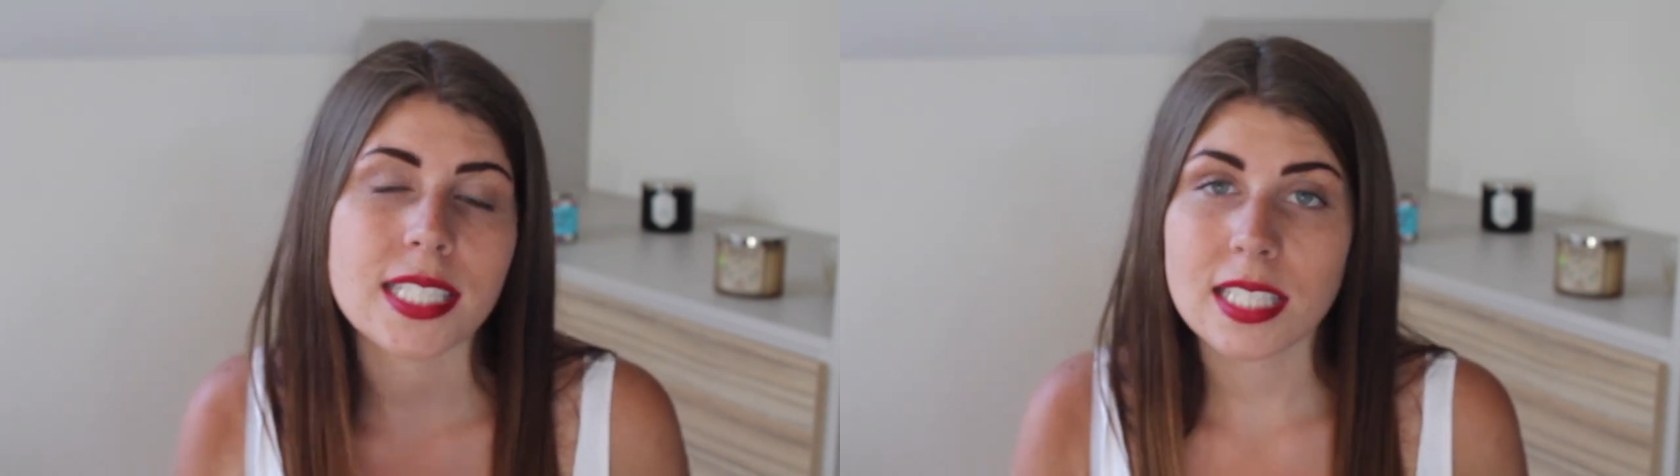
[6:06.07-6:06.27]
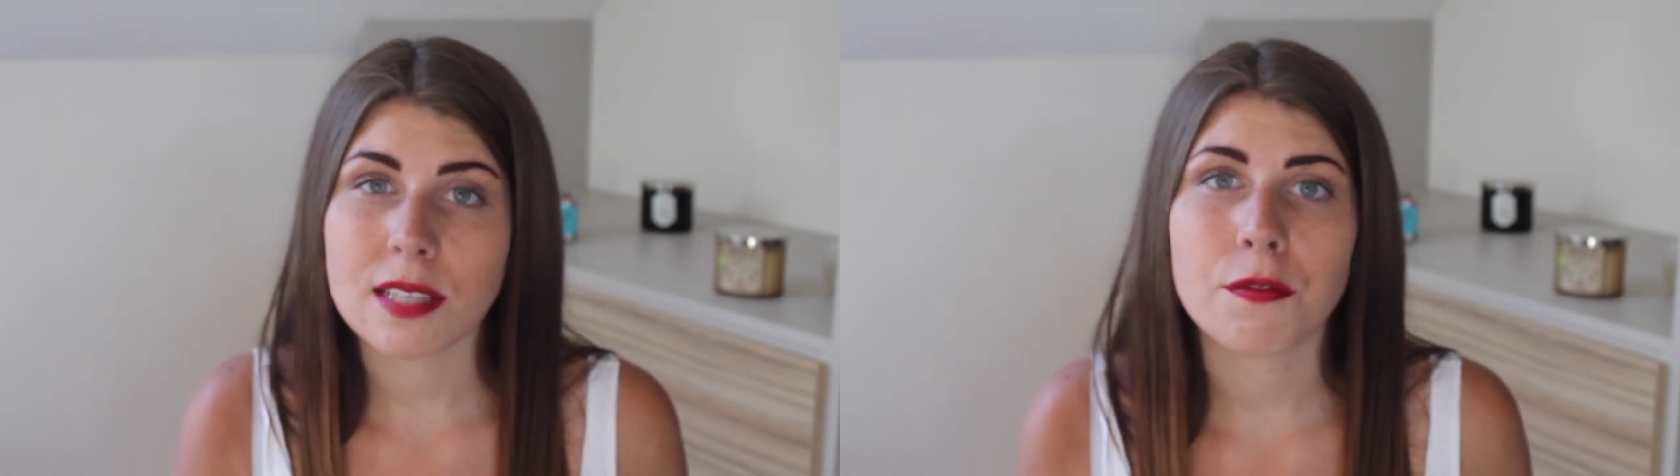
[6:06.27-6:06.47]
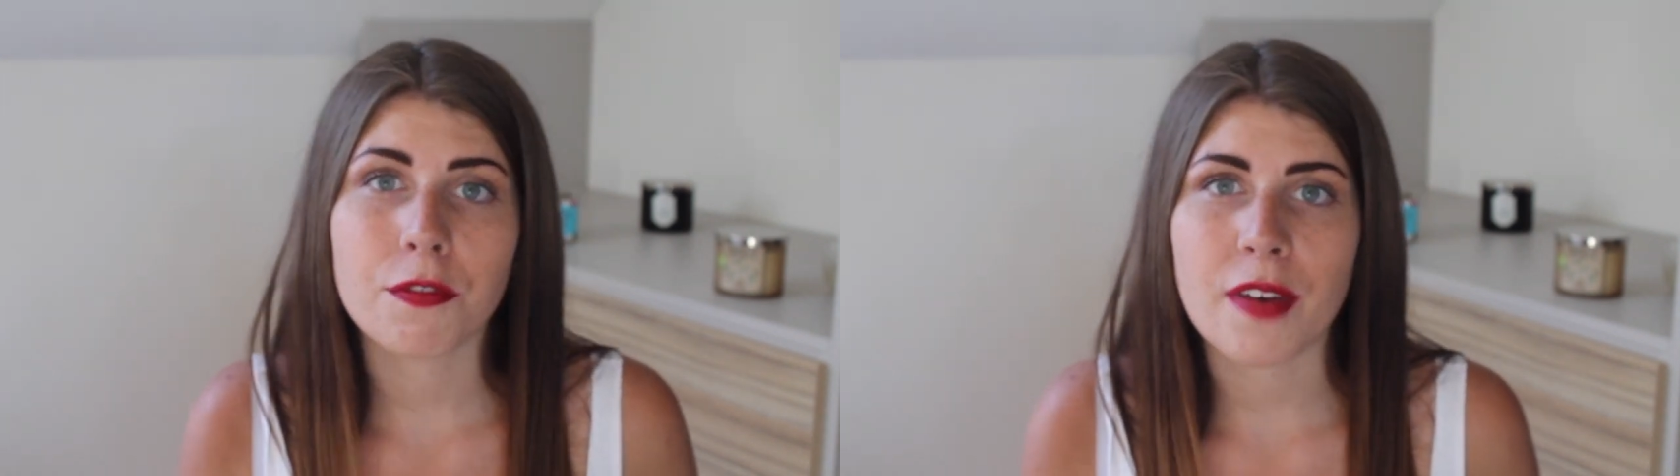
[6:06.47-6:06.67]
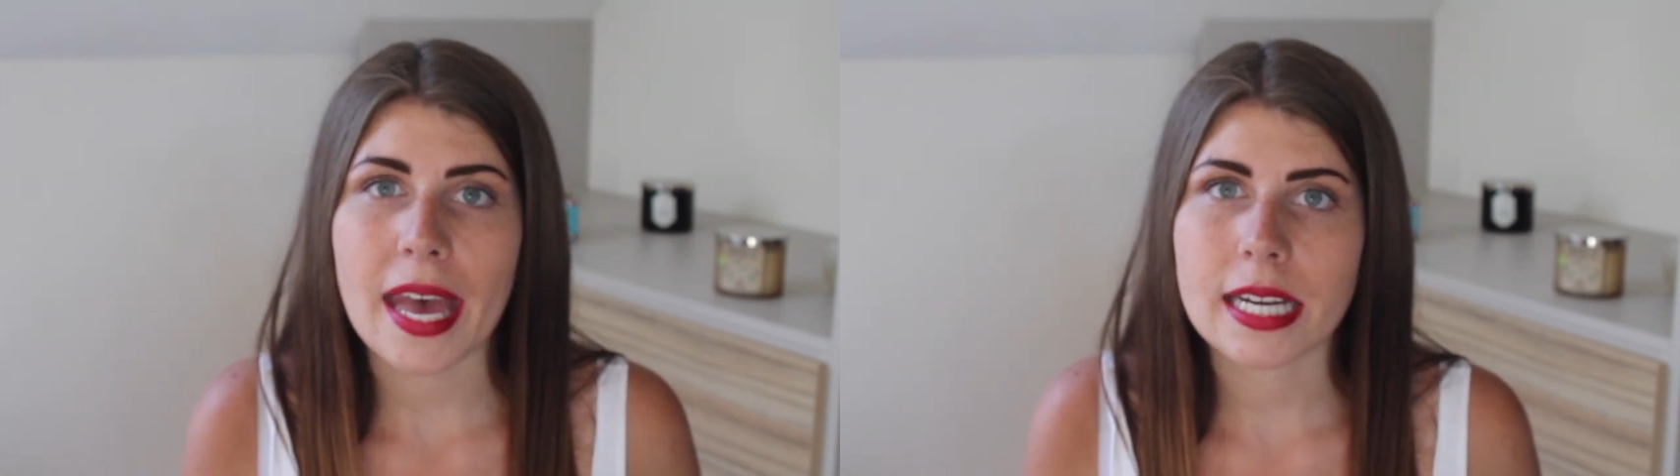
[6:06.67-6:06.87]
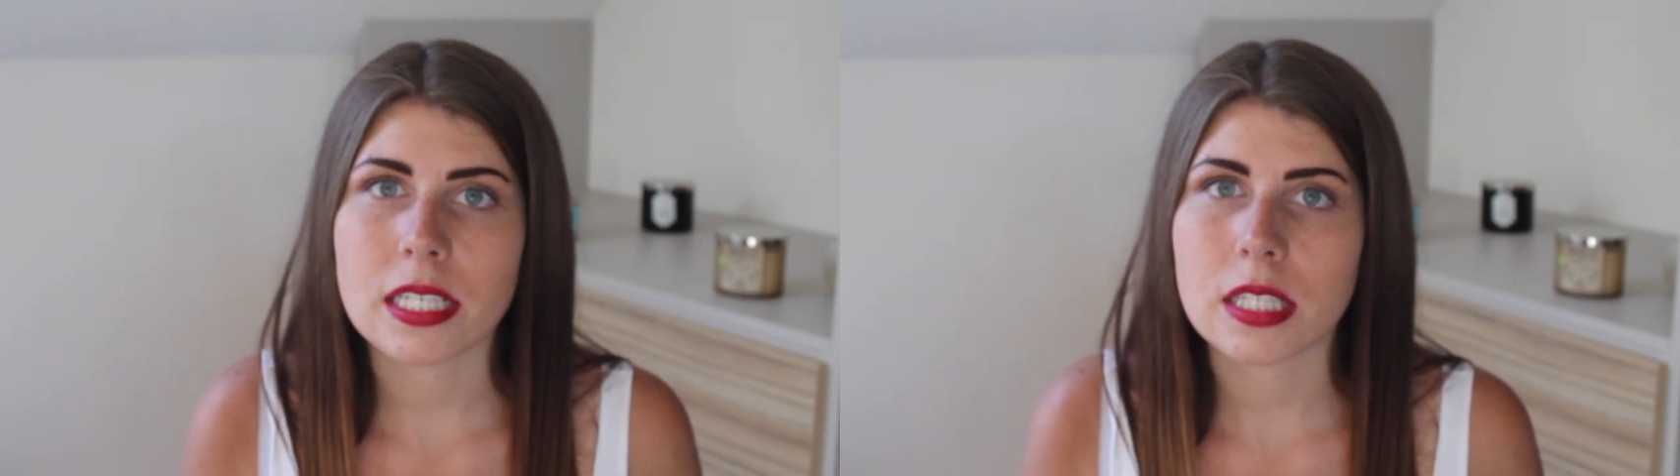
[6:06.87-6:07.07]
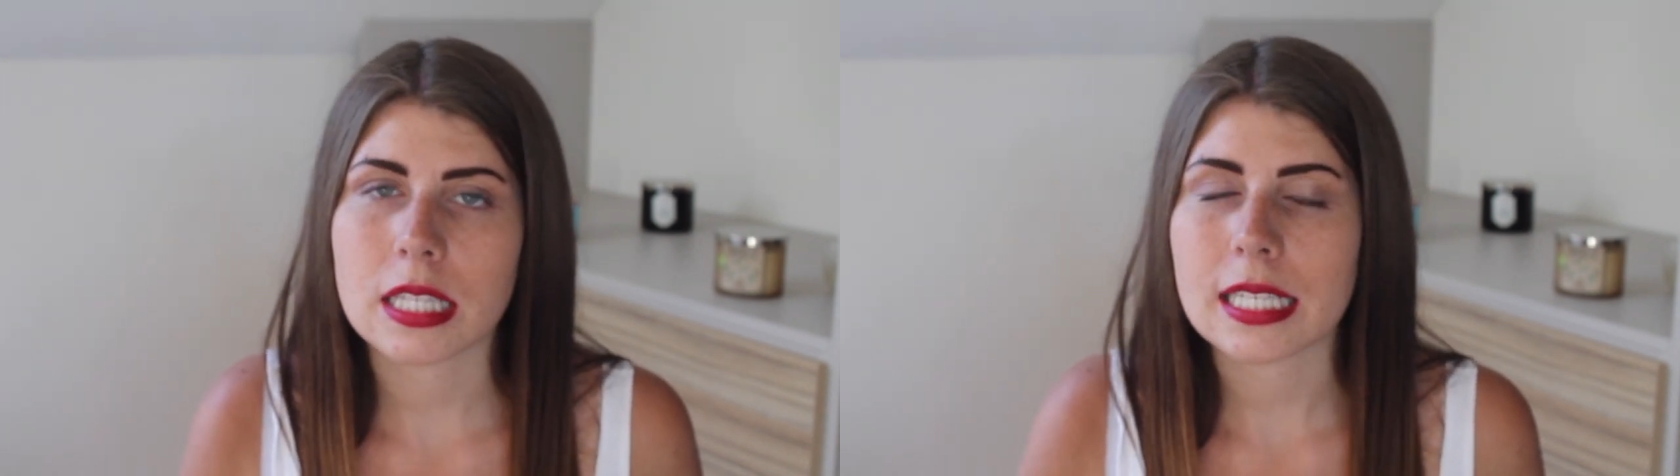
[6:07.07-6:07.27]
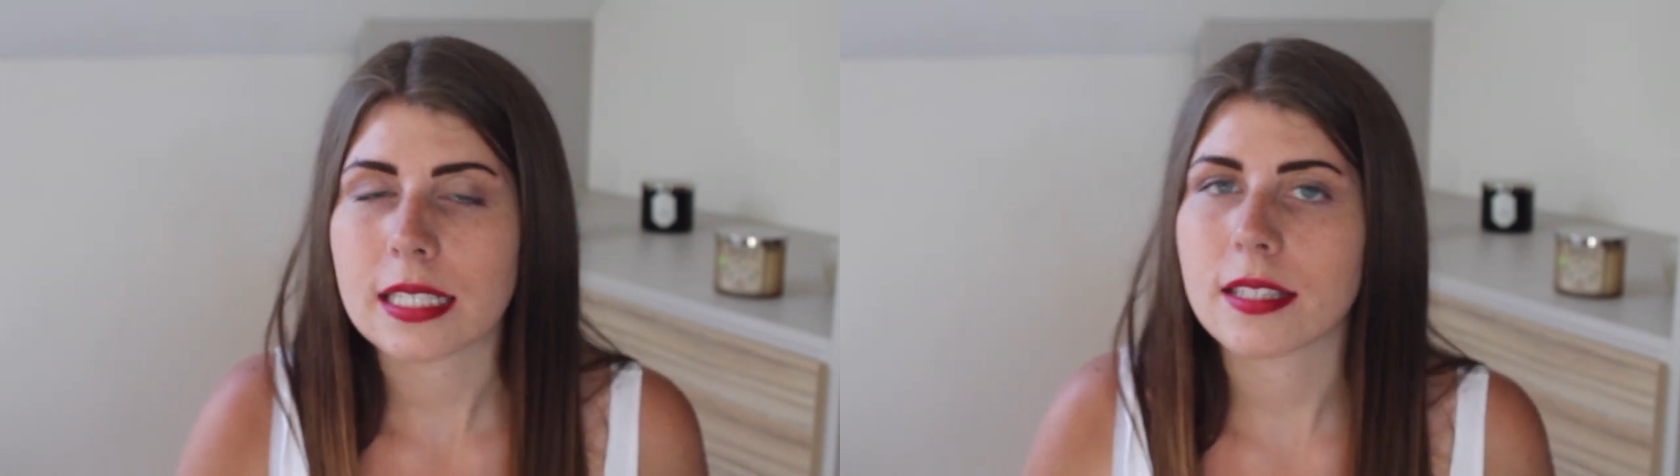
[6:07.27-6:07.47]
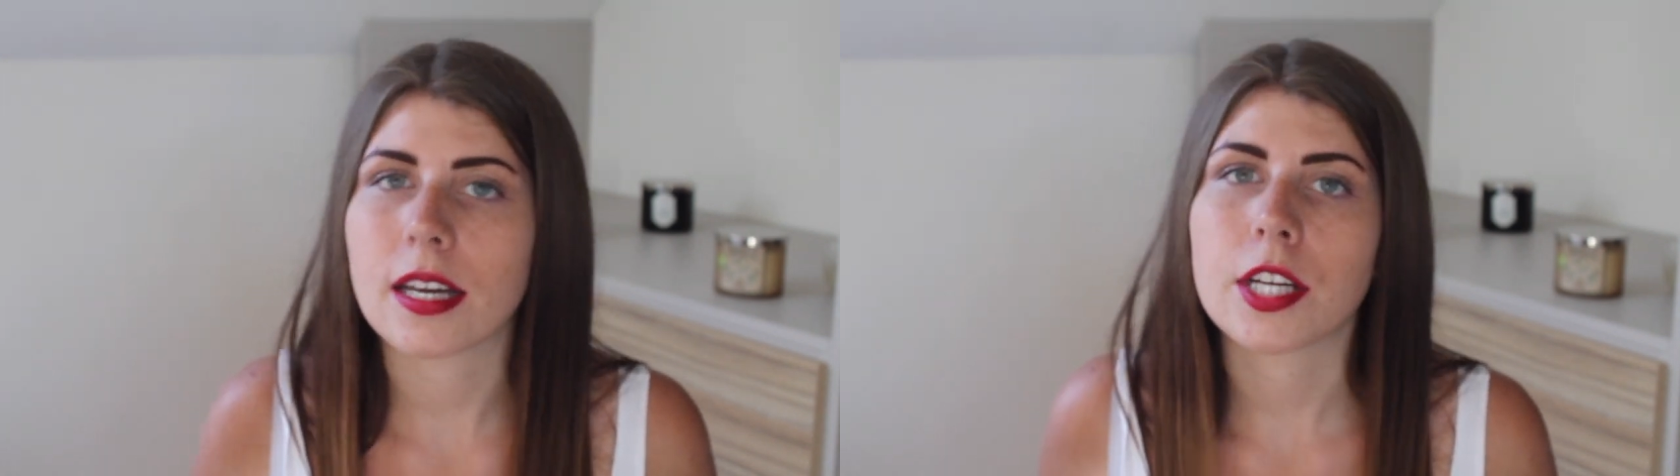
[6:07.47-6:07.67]
disinfect the
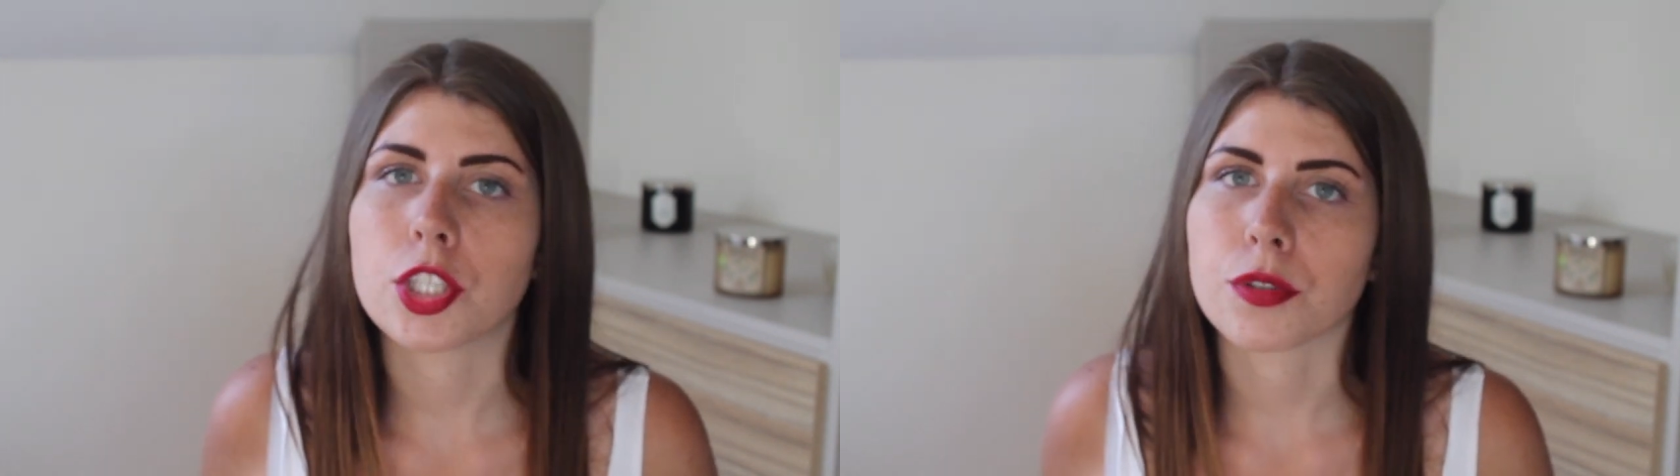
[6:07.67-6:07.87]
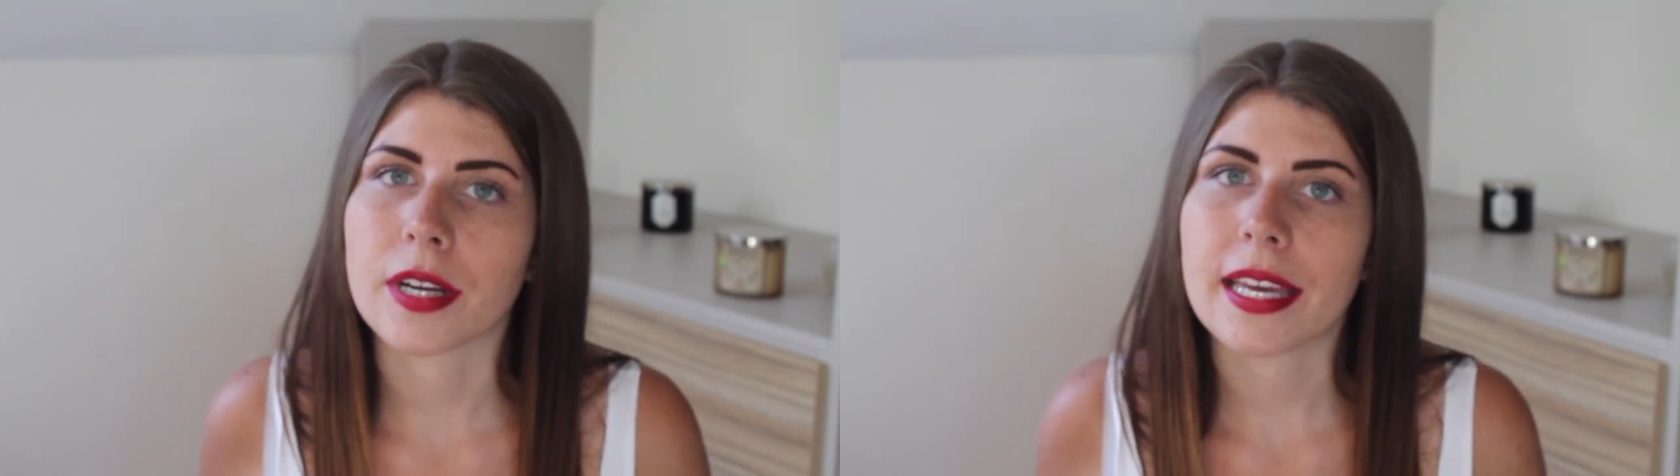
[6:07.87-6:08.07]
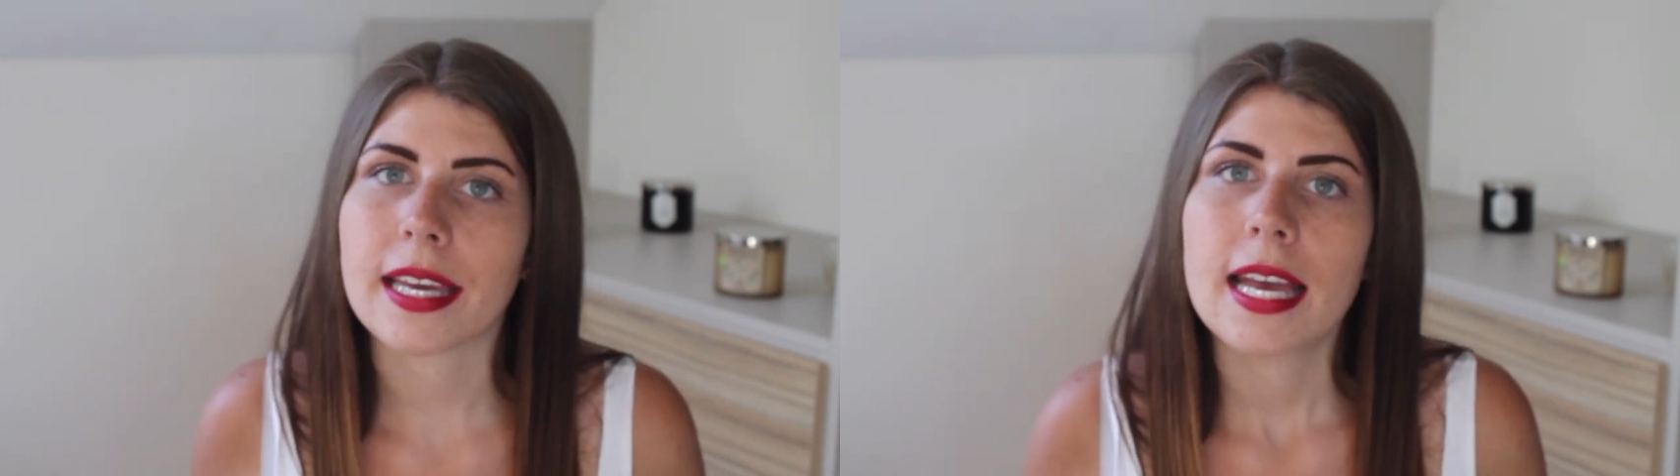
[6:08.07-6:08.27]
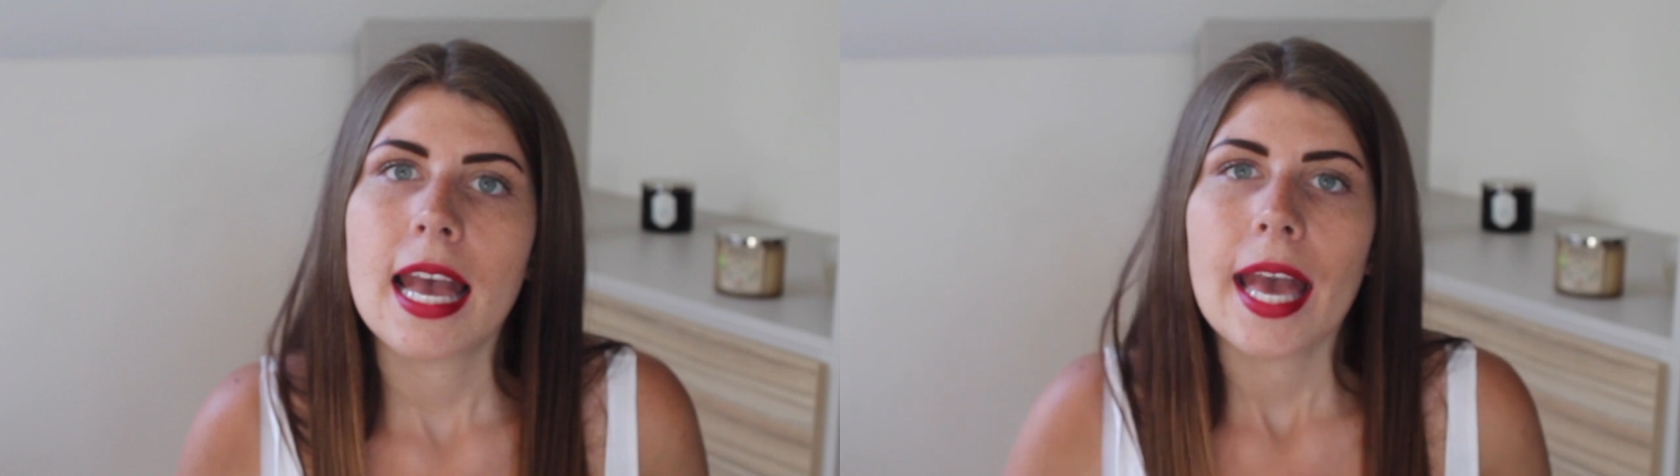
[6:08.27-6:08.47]
surgery